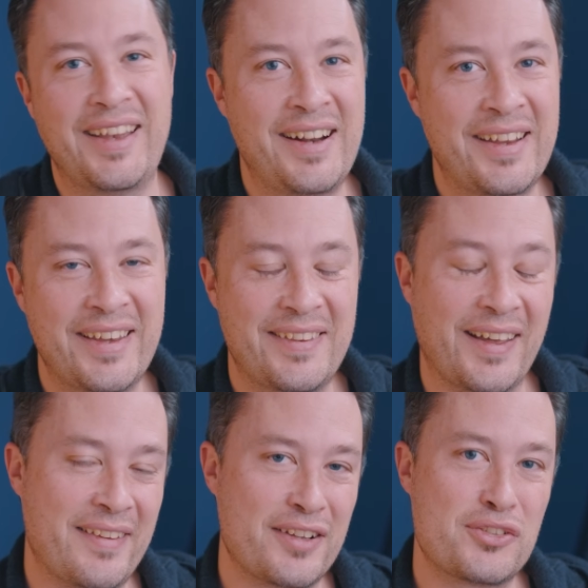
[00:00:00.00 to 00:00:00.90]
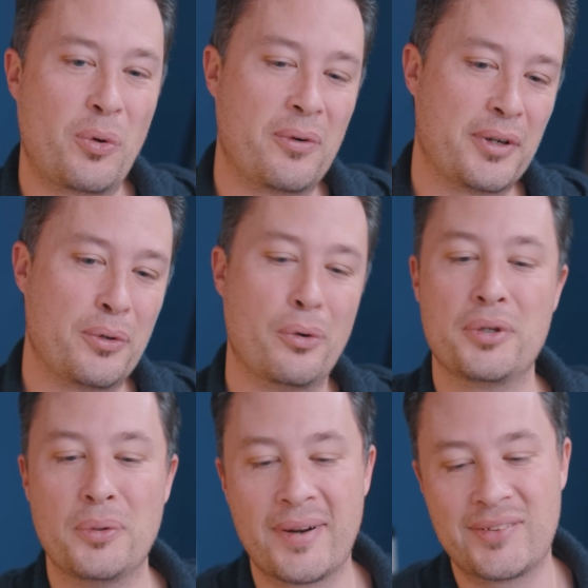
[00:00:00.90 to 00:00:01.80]
And I get that. That's totally
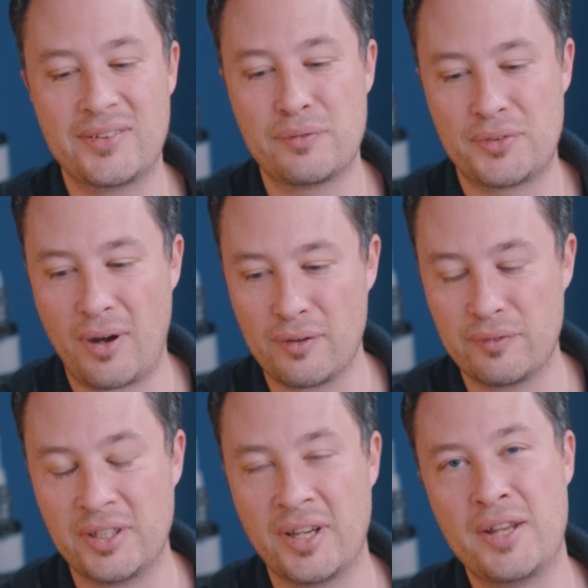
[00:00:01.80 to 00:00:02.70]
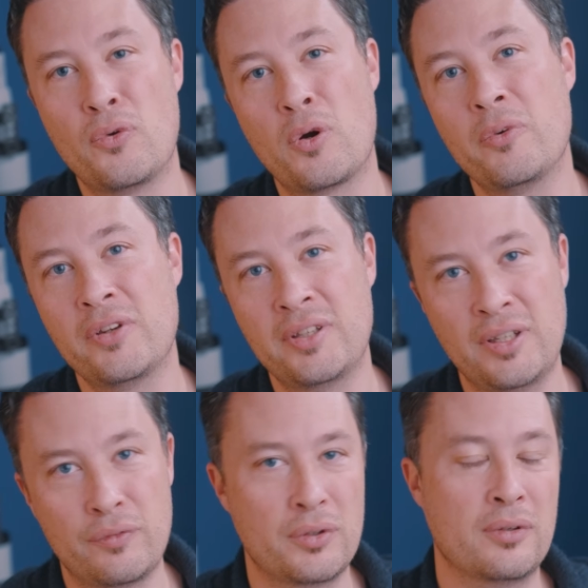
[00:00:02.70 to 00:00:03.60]
cool. You want to see photography. And normally,
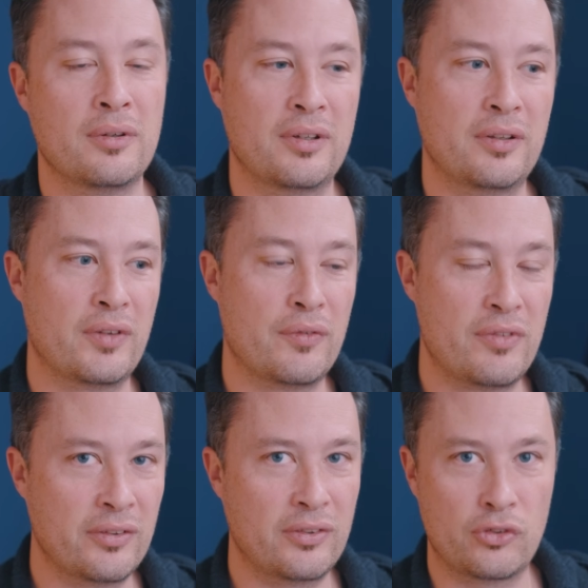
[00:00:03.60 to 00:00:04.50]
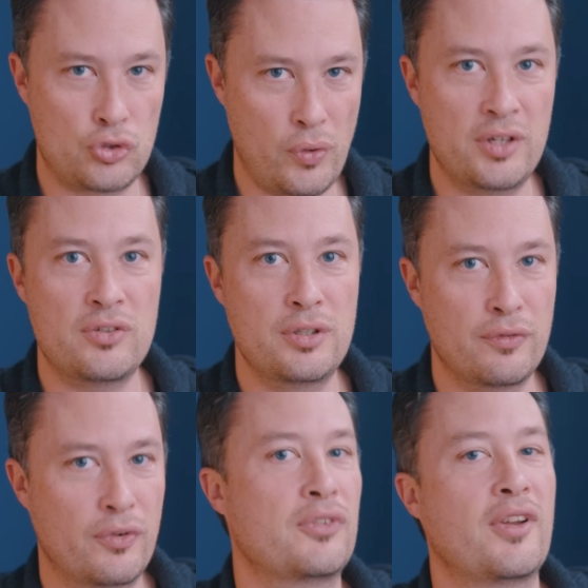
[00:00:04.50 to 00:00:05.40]
if this is strangely your
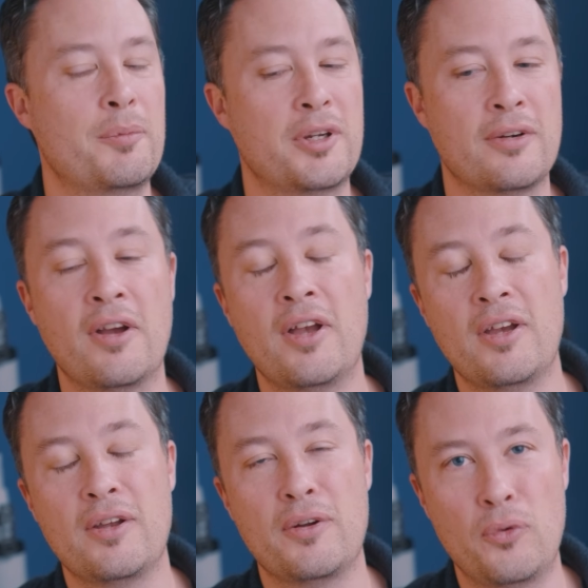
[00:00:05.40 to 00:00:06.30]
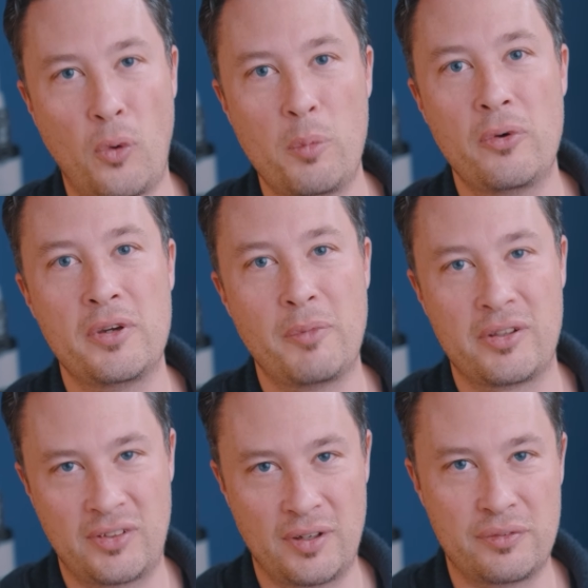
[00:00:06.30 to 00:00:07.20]
first time here, normally my
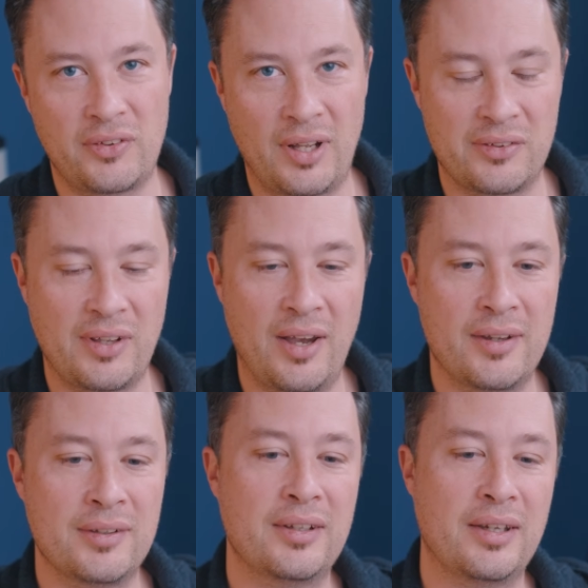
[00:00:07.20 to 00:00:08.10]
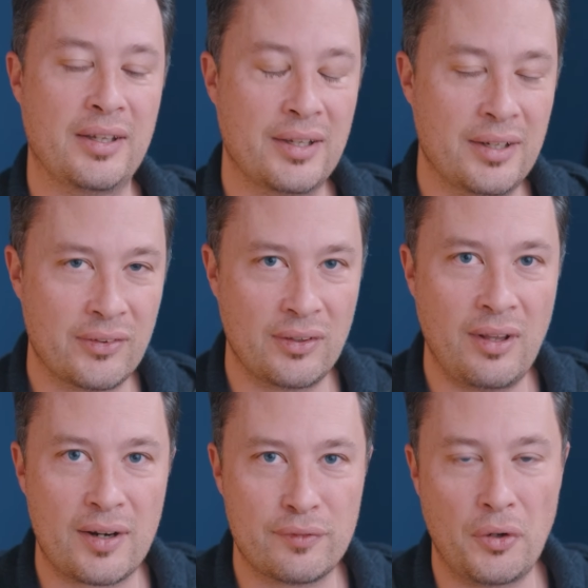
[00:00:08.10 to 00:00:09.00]
stuff is outside. It is a
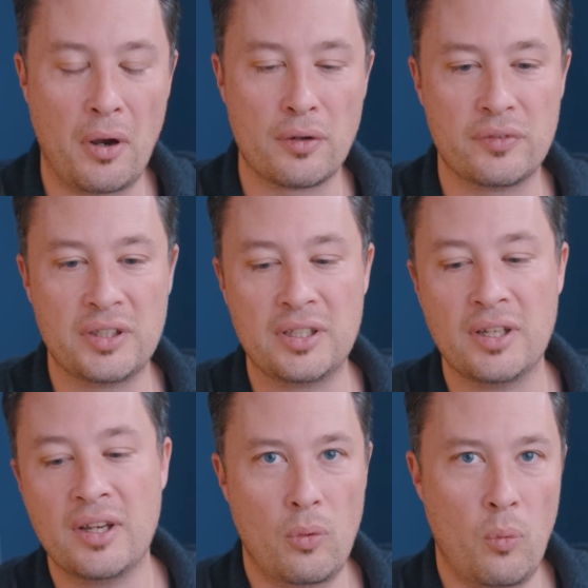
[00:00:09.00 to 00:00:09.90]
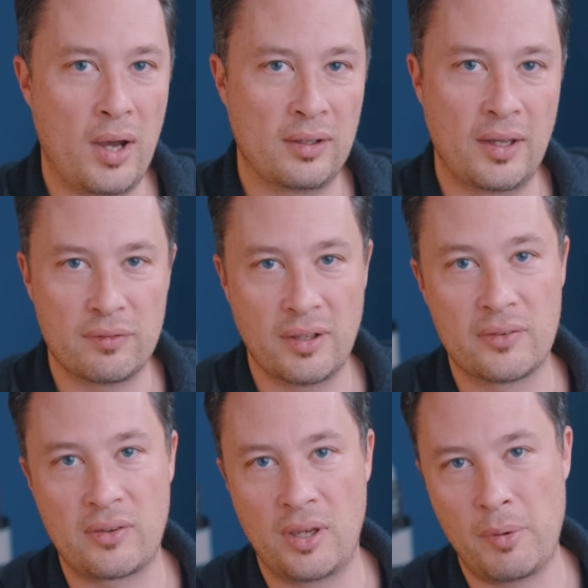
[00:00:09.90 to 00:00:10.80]
lot of photography, wildlife,
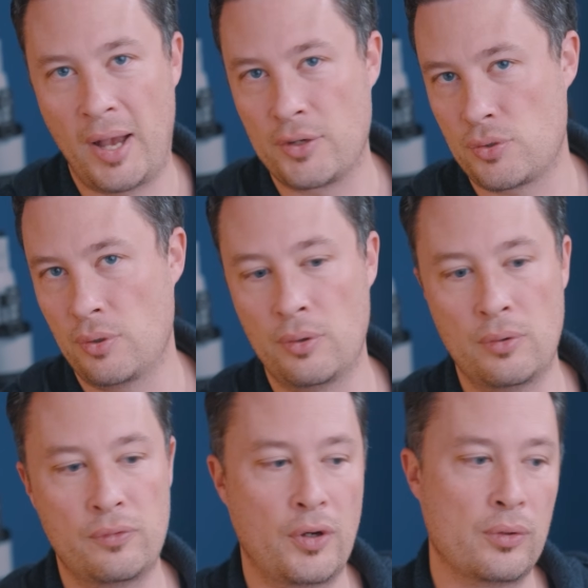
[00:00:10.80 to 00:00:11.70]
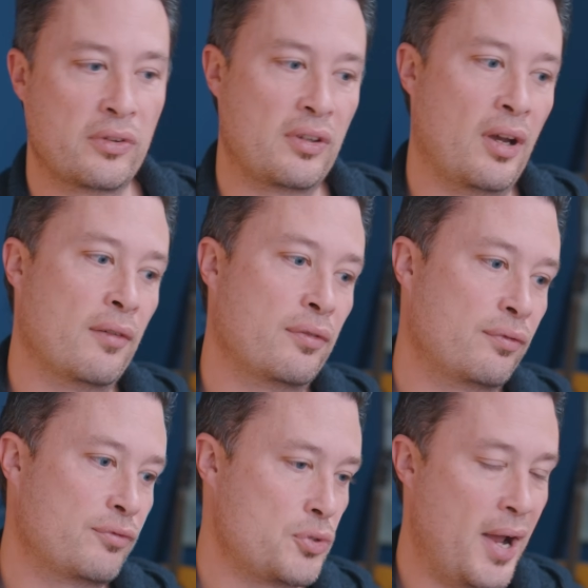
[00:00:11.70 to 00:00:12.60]
landscape, astro, phone stuff,
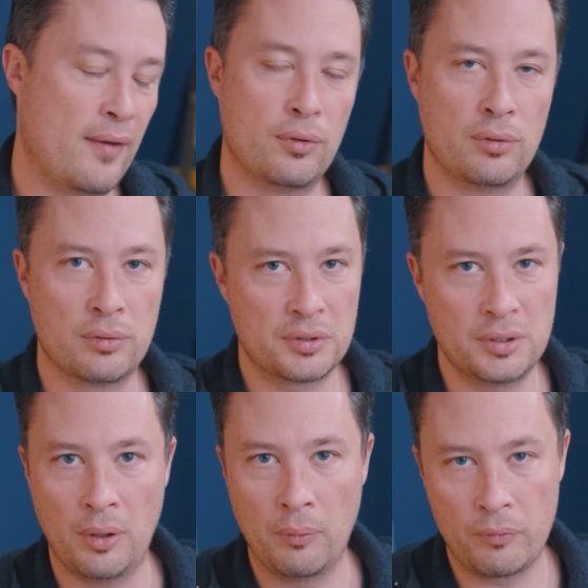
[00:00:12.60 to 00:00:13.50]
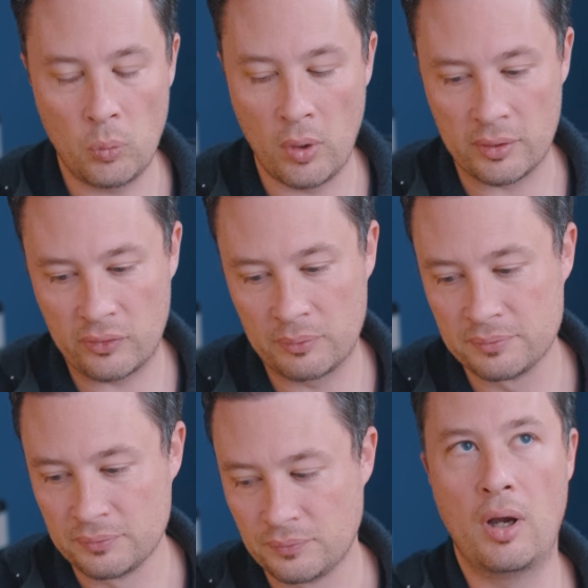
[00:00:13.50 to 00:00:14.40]
travel, you know, the works.
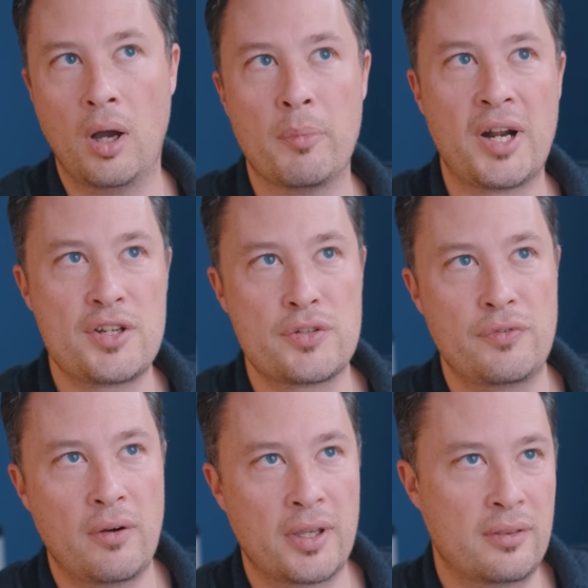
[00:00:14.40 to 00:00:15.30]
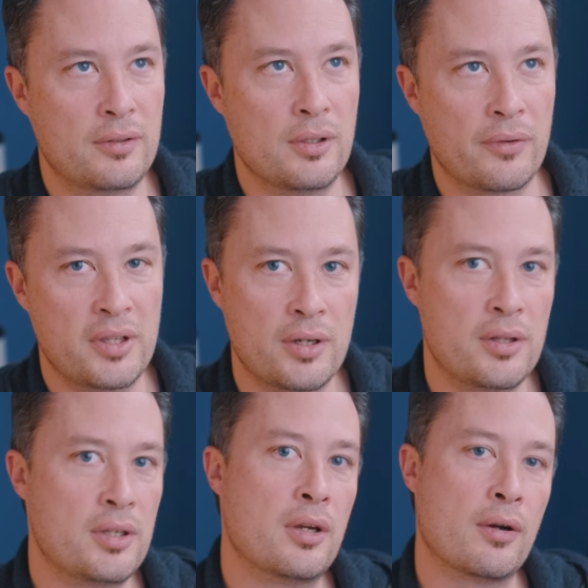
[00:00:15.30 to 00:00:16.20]
But I just felt like, you know, the end
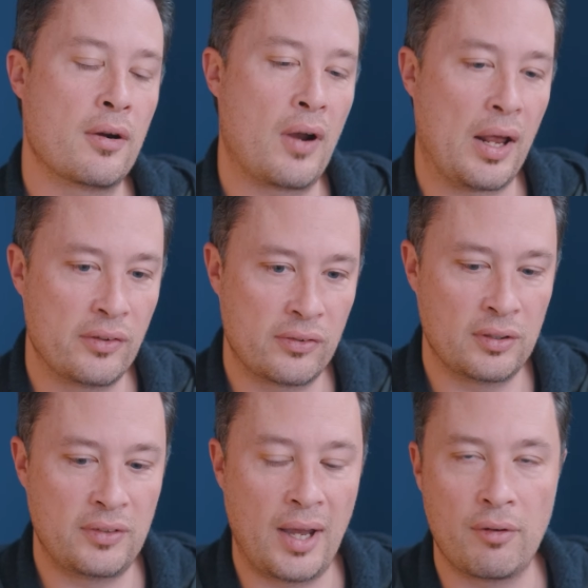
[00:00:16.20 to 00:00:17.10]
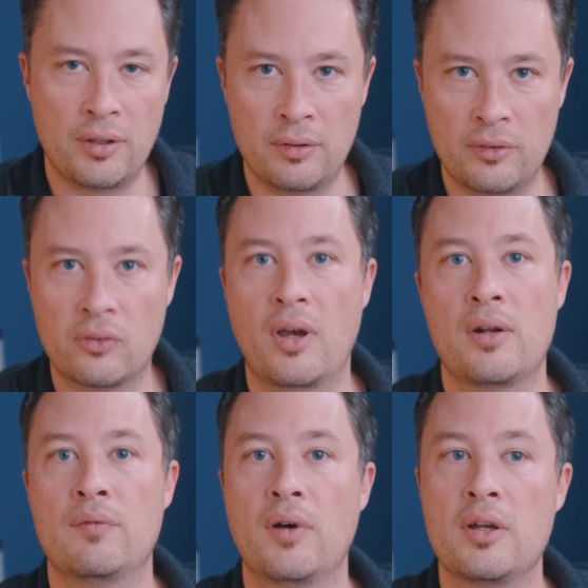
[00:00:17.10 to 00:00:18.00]
of the year, I'd sit down and just
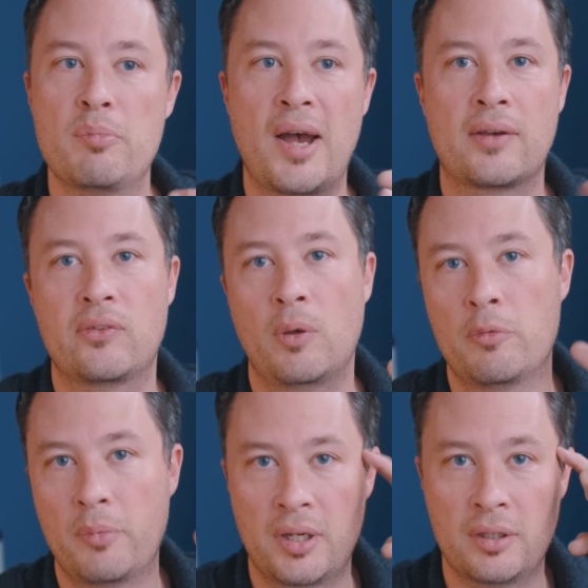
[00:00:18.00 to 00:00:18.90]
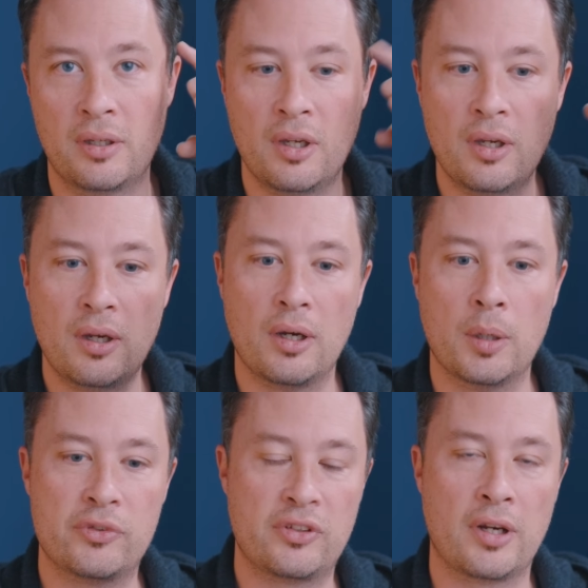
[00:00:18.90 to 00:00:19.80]
kind of unpack some of my
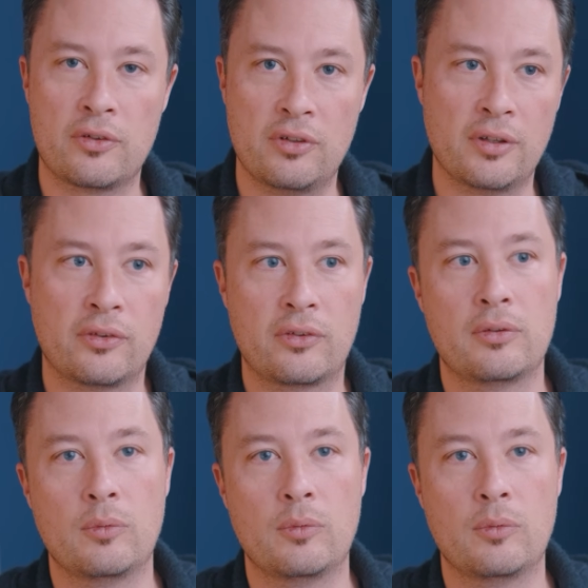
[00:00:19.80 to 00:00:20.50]
upstairsness